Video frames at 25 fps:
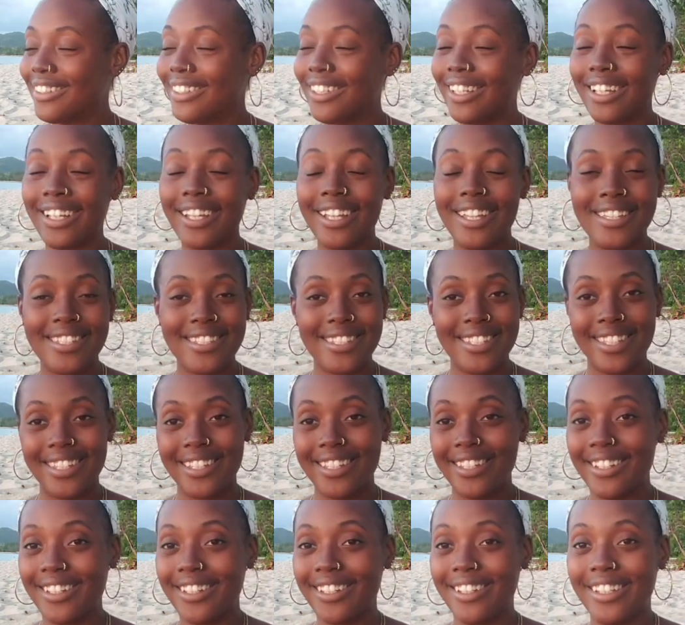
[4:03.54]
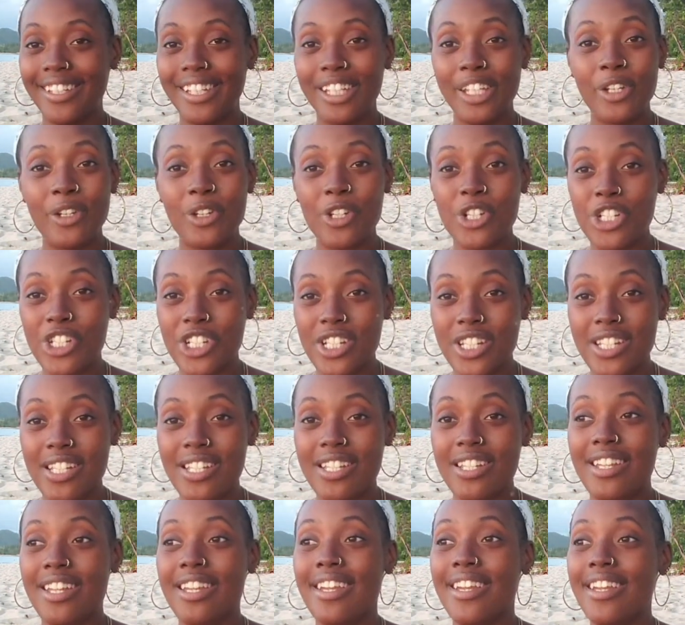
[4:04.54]
like I said, he or
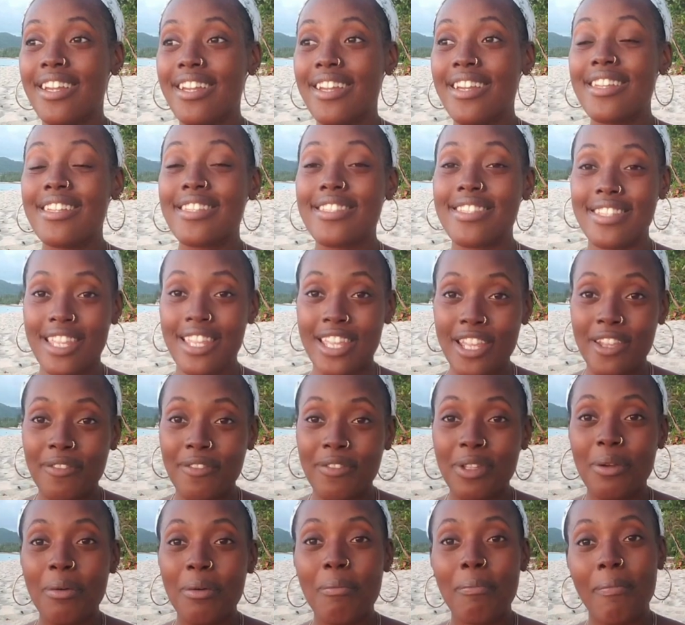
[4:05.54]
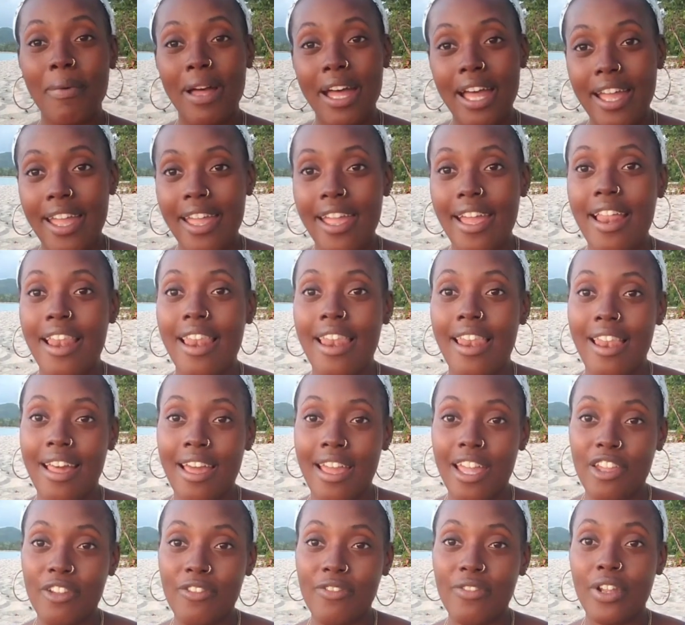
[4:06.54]
she saved my
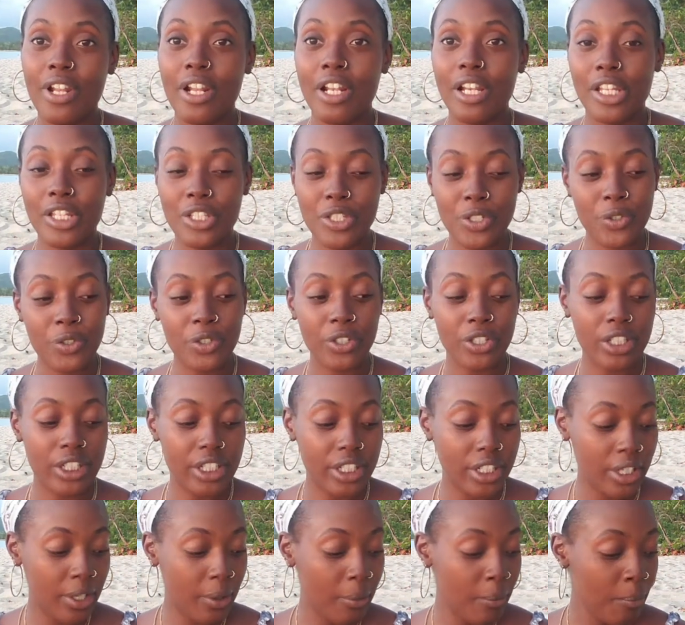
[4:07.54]
life, literally.